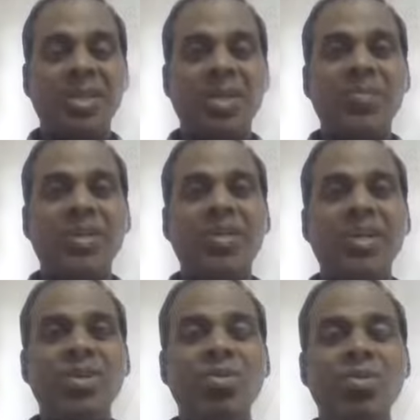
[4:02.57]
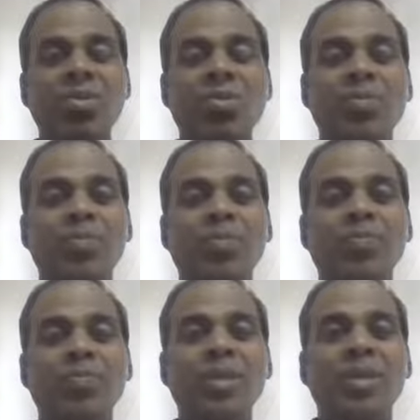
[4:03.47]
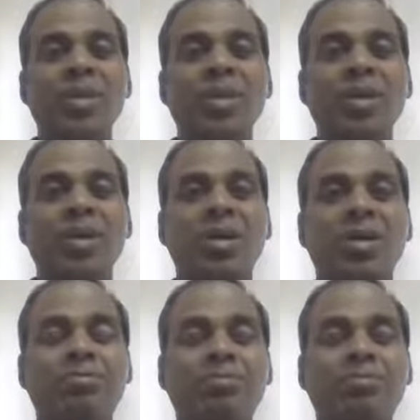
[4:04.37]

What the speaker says: We try to uh,